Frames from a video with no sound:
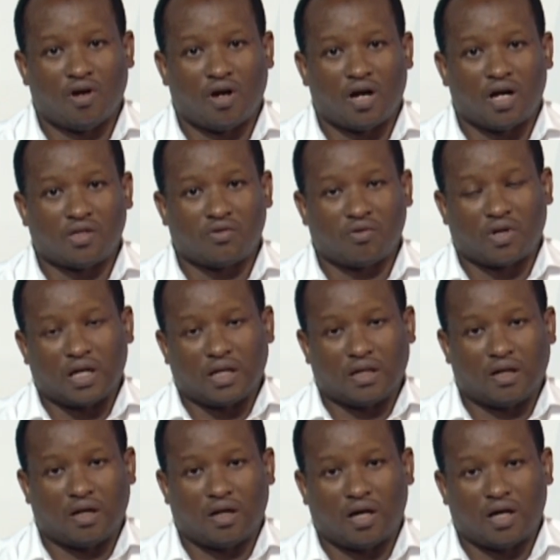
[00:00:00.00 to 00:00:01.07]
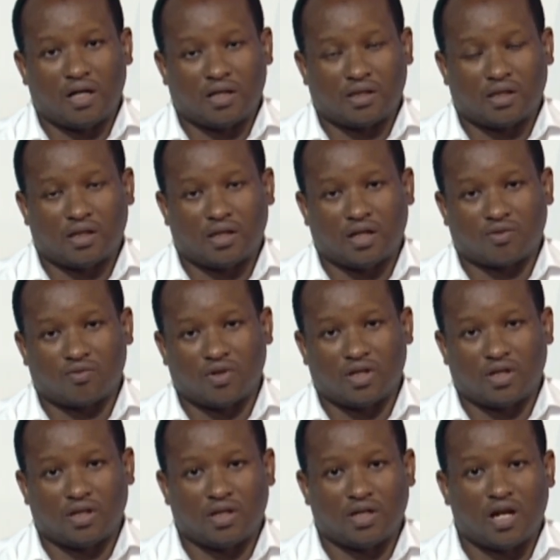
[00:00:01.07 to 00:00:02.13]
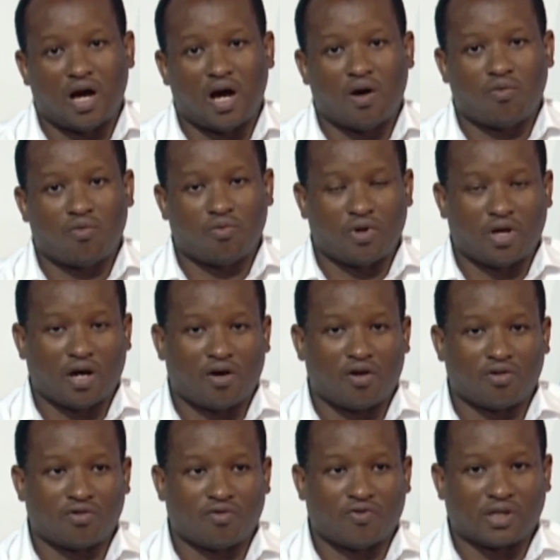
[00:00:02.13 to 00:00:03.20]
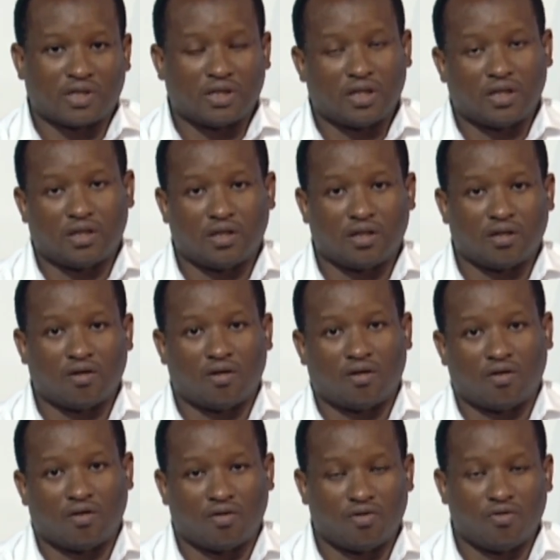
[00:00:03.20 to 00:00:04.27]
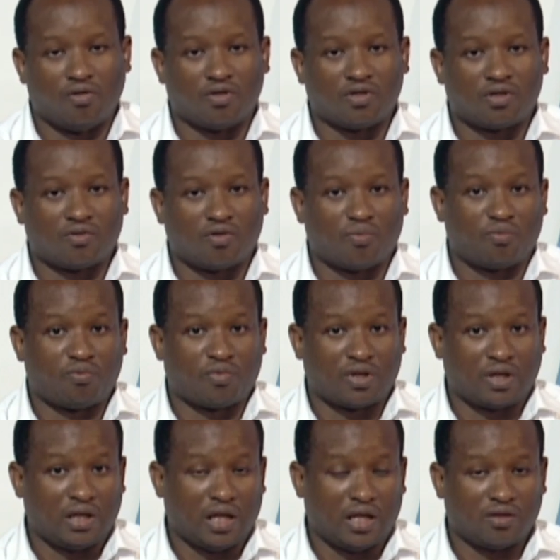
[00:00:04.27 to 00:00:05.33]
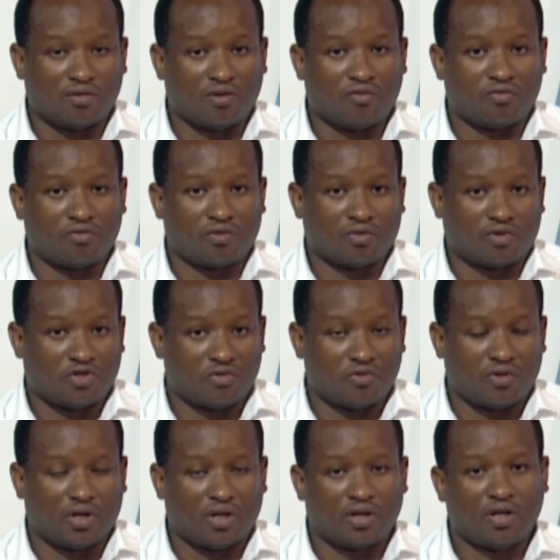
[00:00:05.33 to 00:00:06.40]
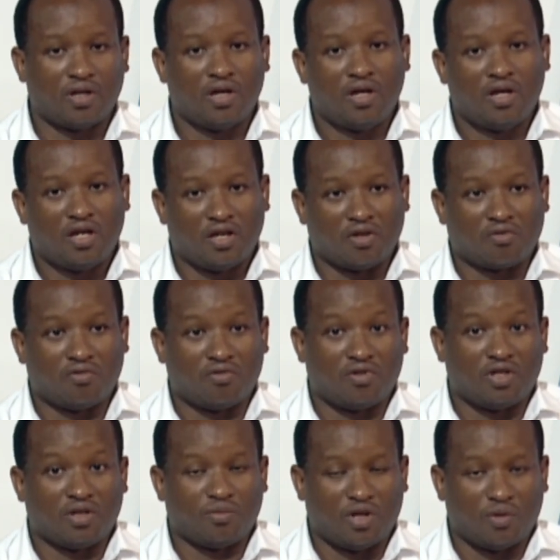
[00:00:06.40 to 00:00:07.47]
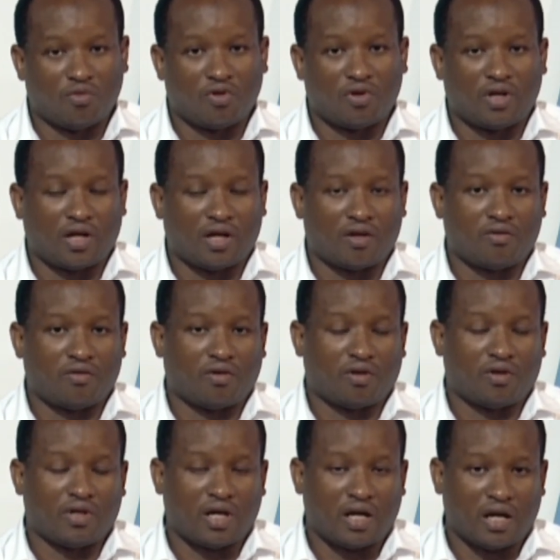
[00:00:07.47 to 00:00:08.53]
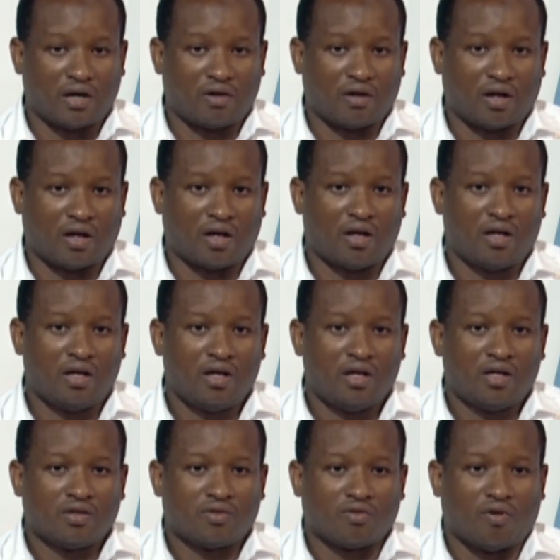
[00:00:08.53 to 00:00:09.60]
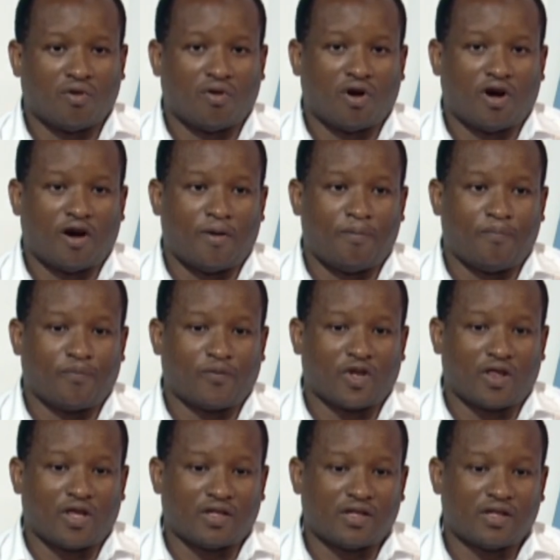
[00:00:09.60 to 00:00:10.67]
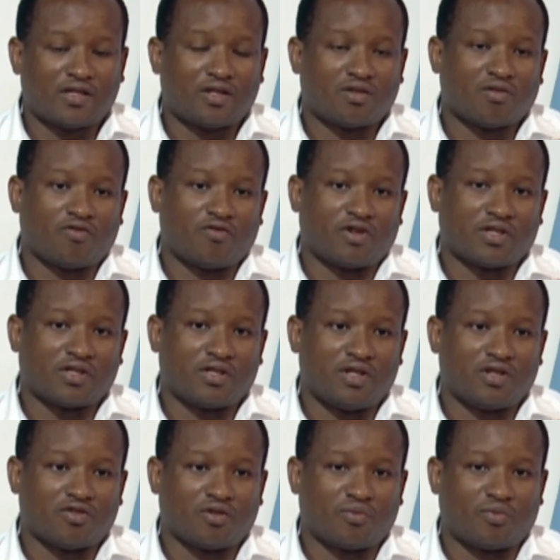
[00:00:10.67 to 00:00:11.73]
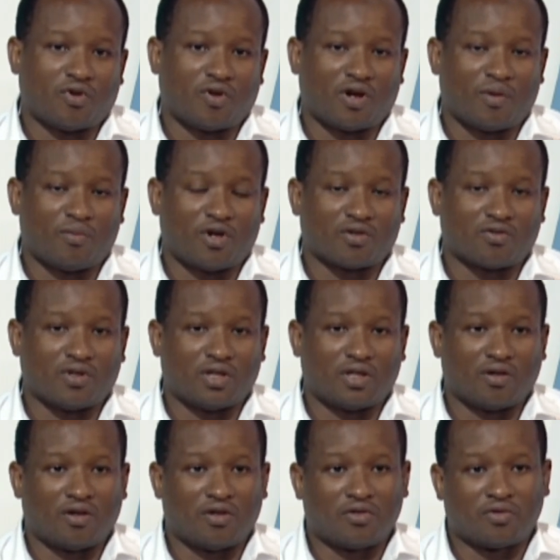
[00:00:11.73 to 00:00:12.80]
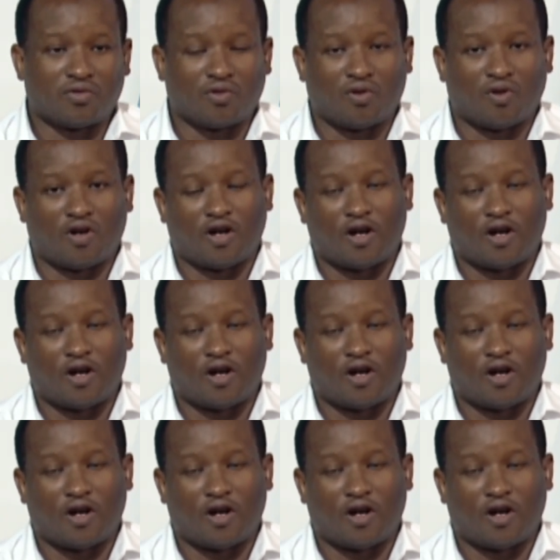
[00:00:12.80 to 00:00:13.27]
As you can understand, actually, now we are also vaccinating all those top killers of children, including pneumonia and diarrhea. So the success of vaccination program actually also,